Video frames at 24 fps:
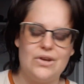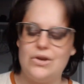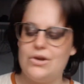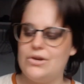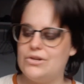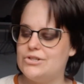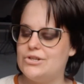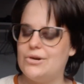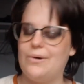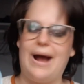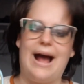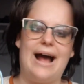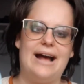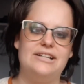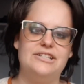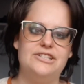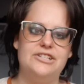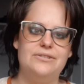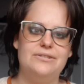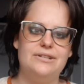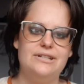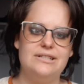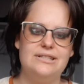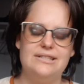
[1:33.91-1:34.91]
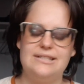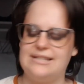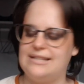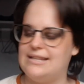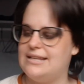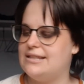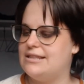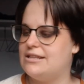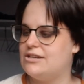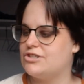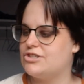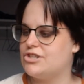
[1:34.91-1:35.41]
So as you can
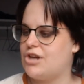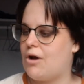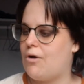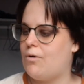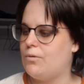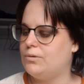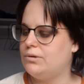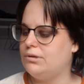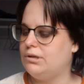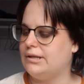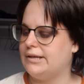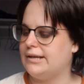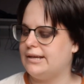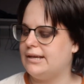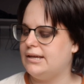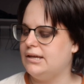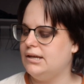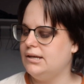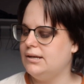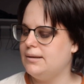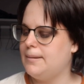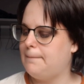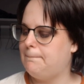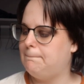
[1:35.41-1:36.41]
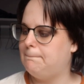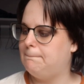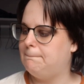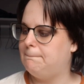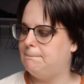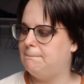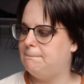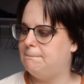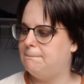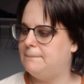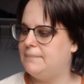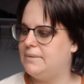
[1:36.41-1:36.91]
see, there's only
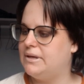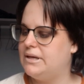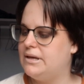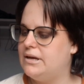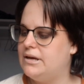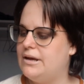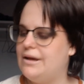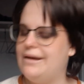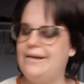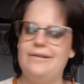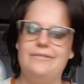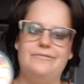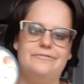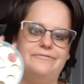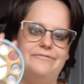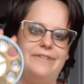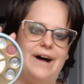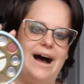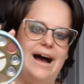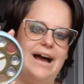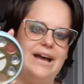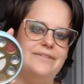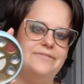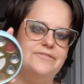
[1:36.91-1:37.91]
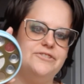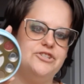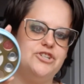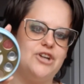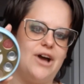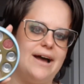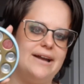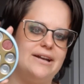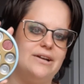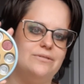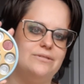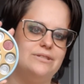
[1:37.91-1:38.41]
5
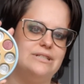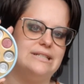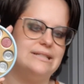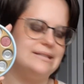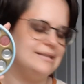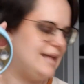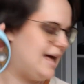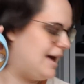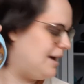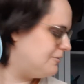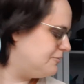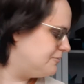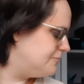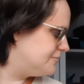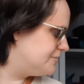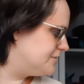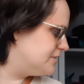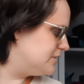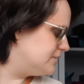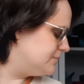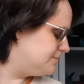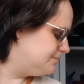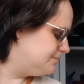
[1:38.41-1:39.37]
shadows left.